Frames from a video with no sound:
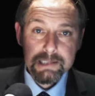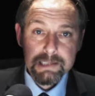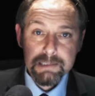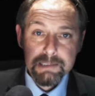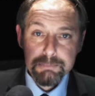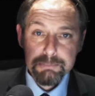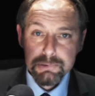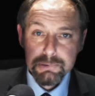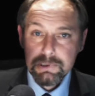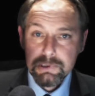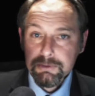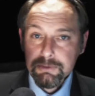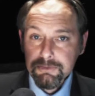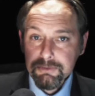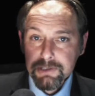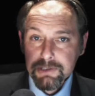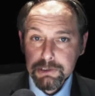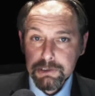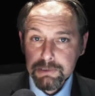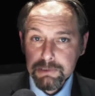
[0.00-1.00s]
and improve
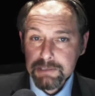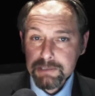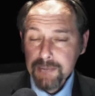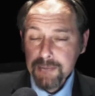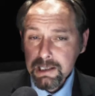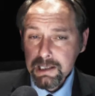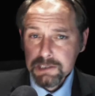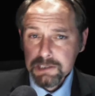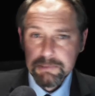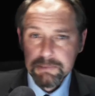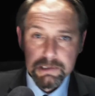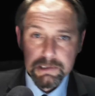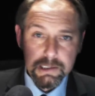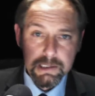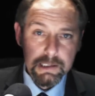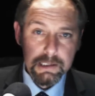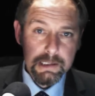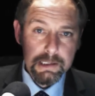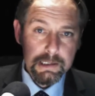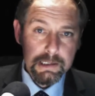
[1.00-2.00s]
fisheries management.
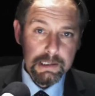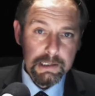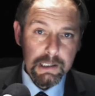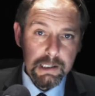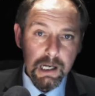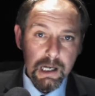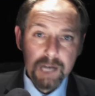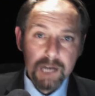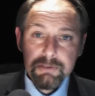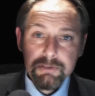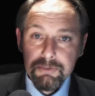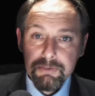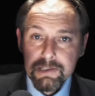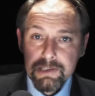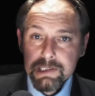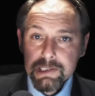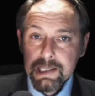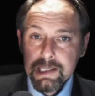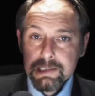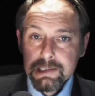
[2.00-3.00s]

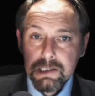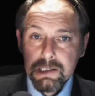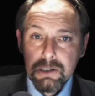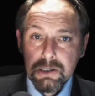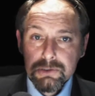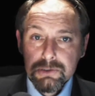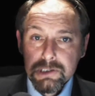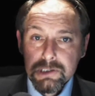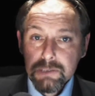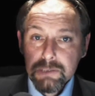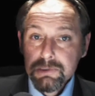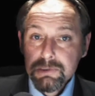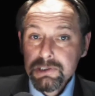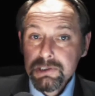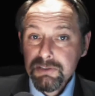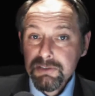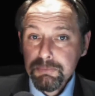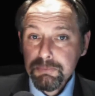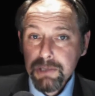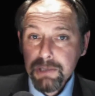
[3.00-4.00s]
Overfishing is a consequence
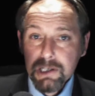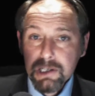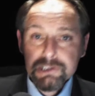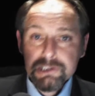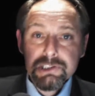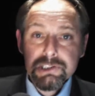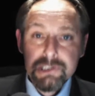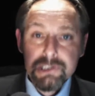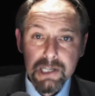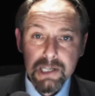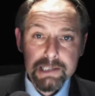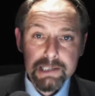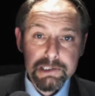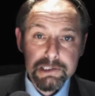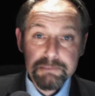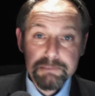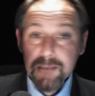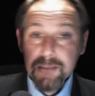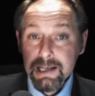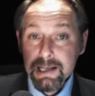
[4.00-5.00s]
of purse
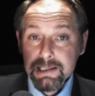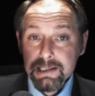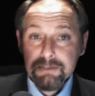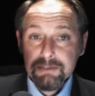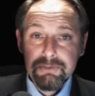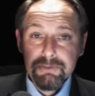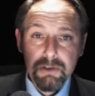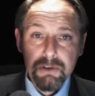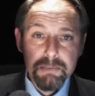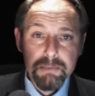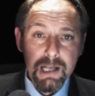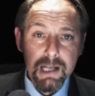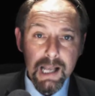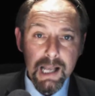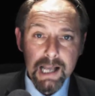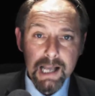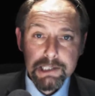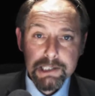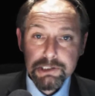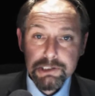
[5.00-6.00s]
seiners, mainly from
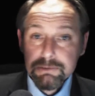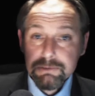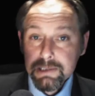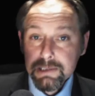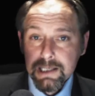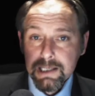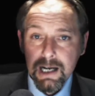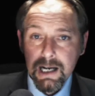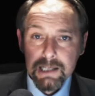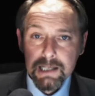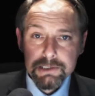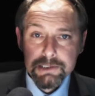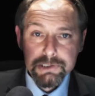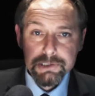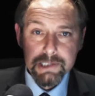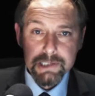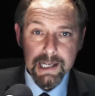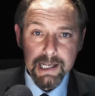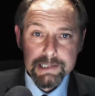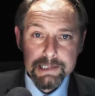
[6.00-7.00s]
Asia and the island
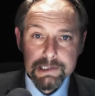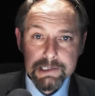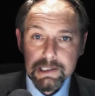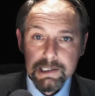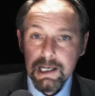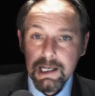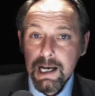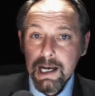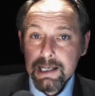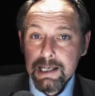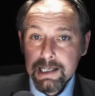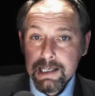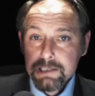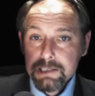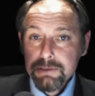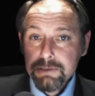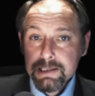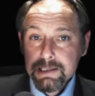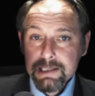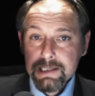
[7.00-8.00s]
states, and
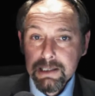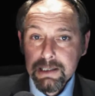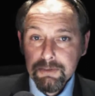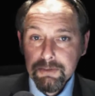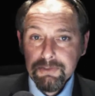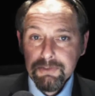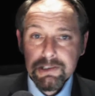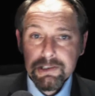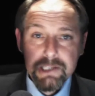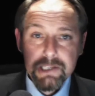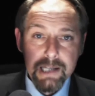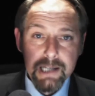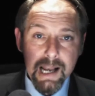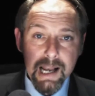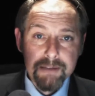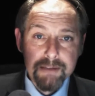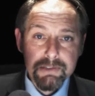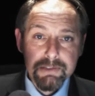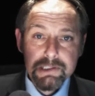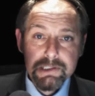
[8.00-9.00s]
increasing the fishing
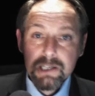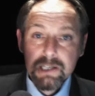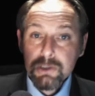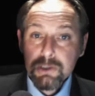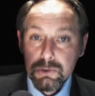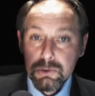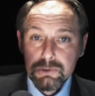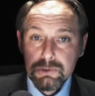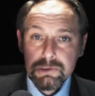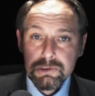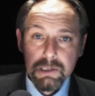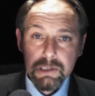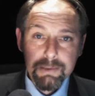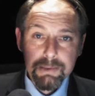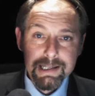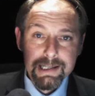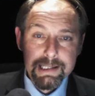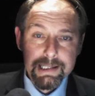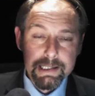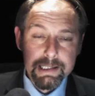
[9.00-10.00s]
effort and also
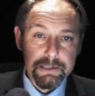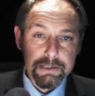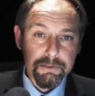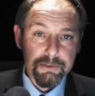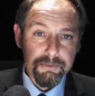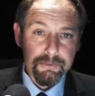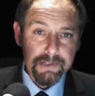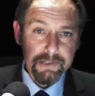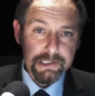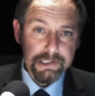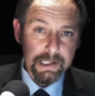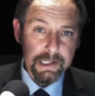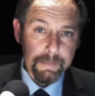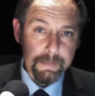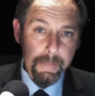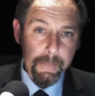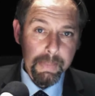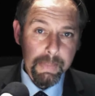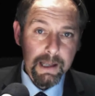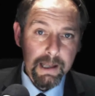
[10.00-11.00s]
illegal fishing.
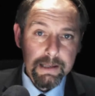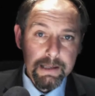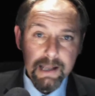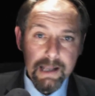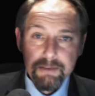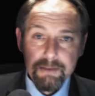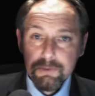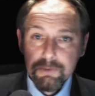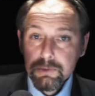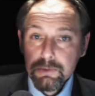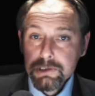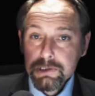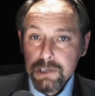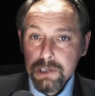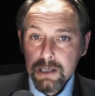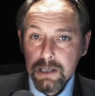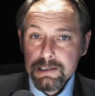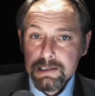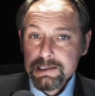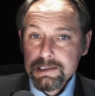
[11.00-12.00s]
Therefore, a
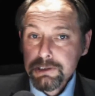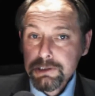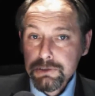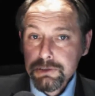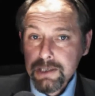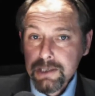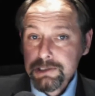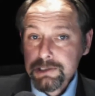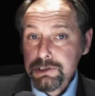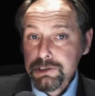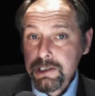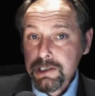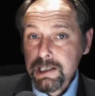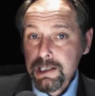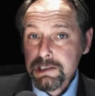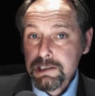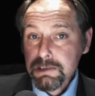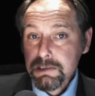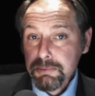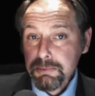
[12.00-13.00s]
targeted strategy
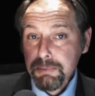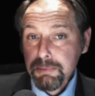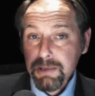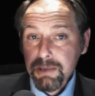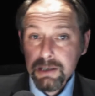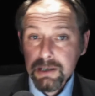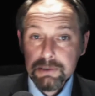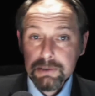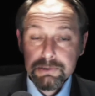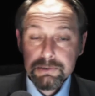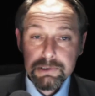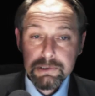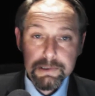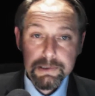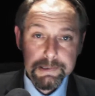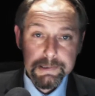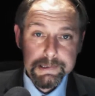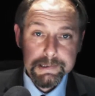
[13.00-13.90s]
is proposed.